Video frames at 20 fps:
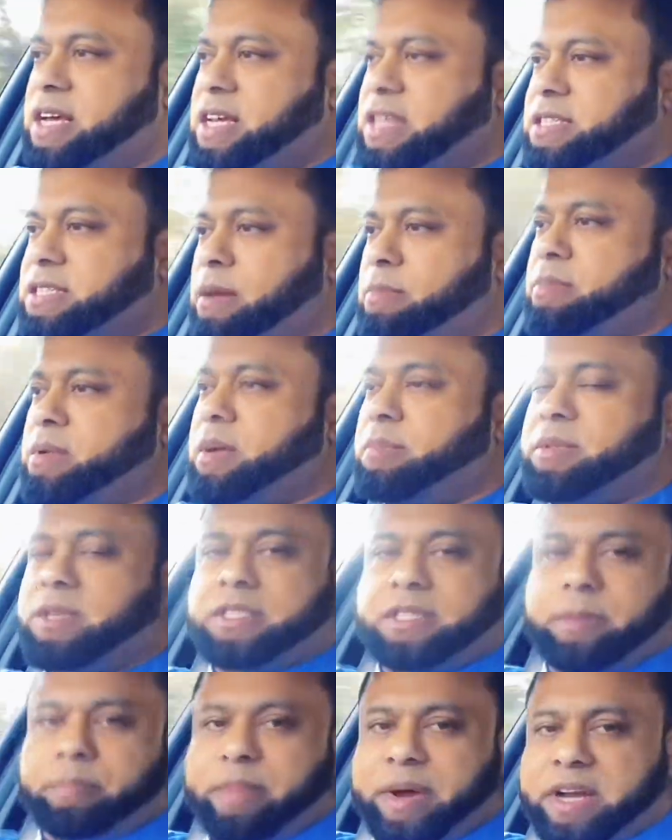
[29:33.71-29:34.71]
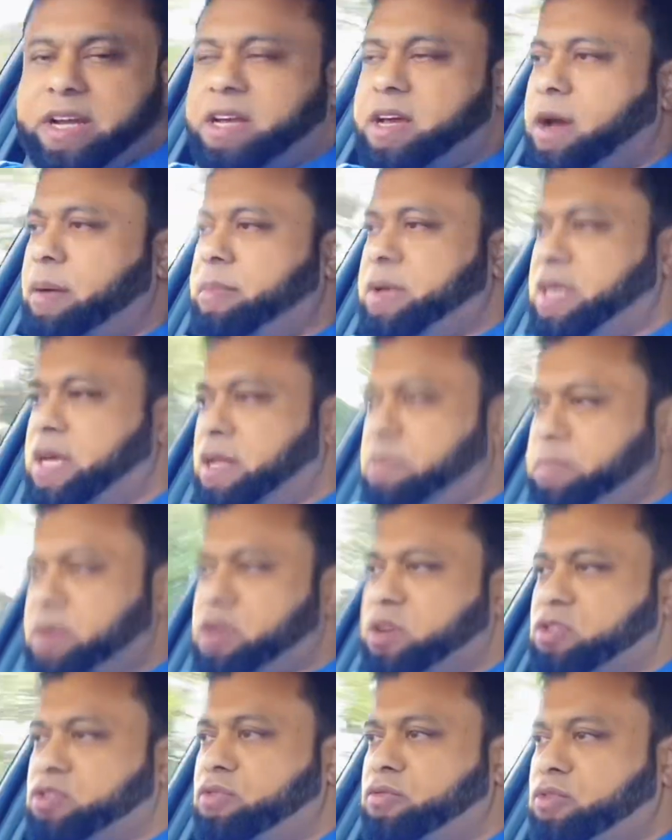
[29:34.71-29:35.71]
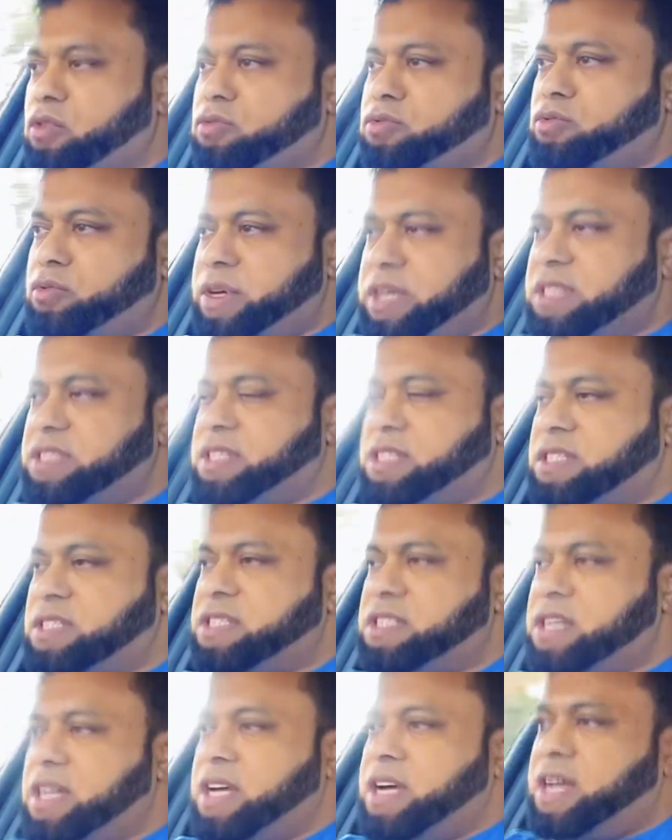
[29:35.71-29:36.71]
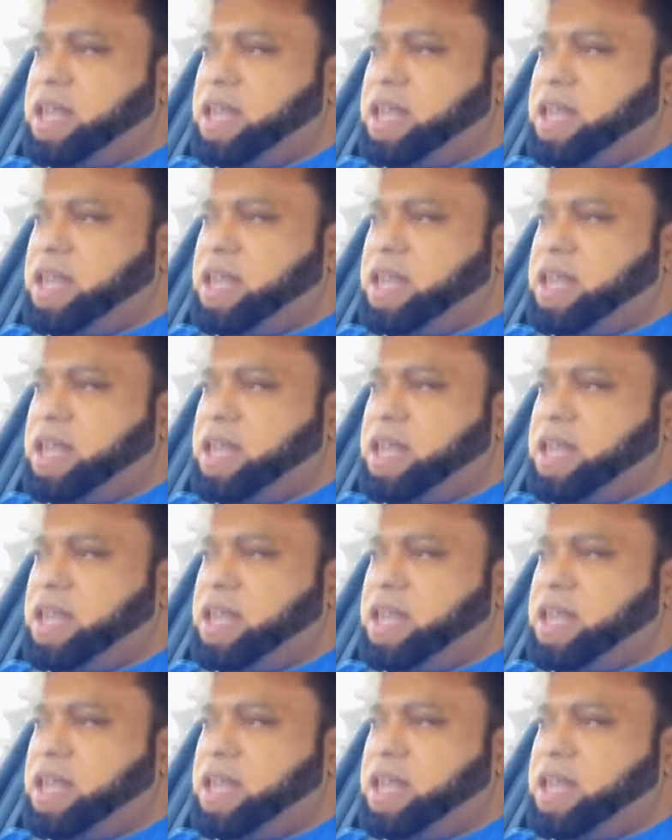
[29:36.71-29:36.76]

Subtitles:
Sometimes there's a bend coming, and because of those reasons,